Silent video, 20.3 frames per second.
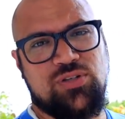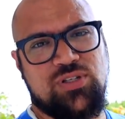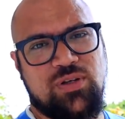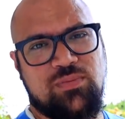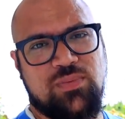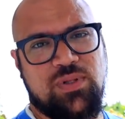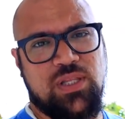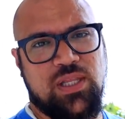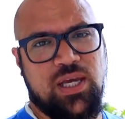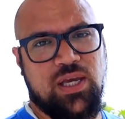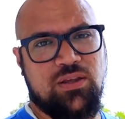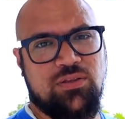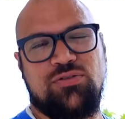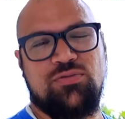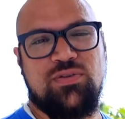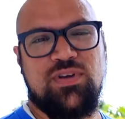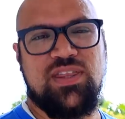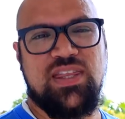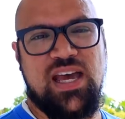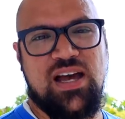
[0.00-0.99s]
something like
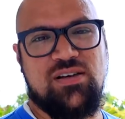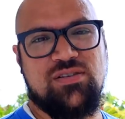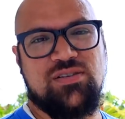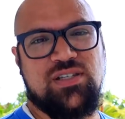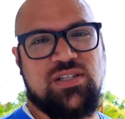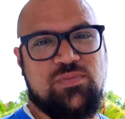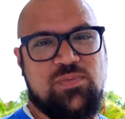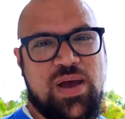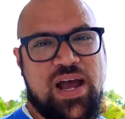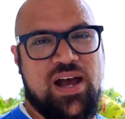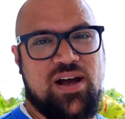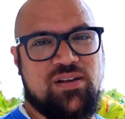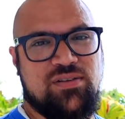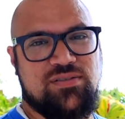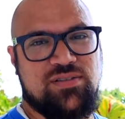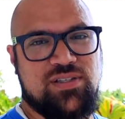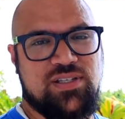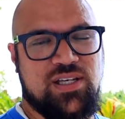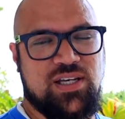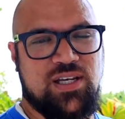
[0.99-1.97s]
3,000
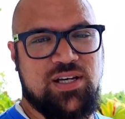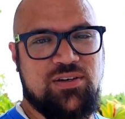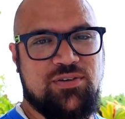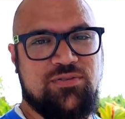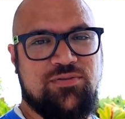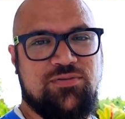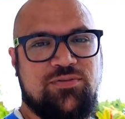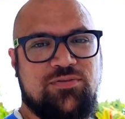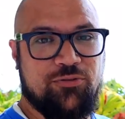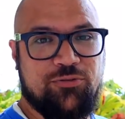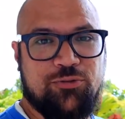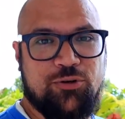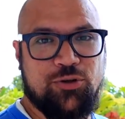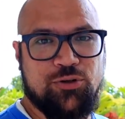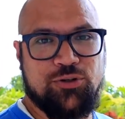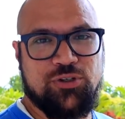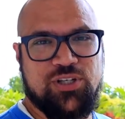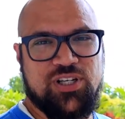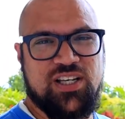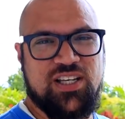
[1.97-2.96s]
pounds of
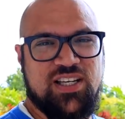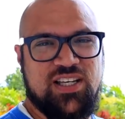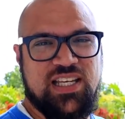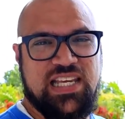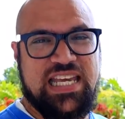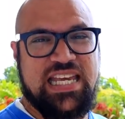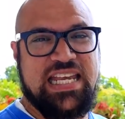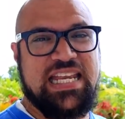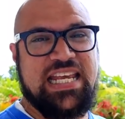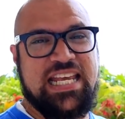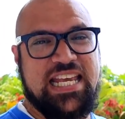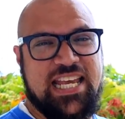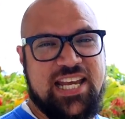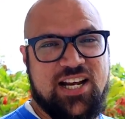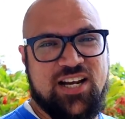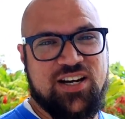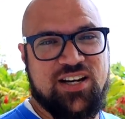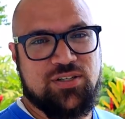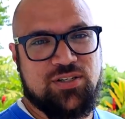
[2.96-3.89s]
fruit in a year.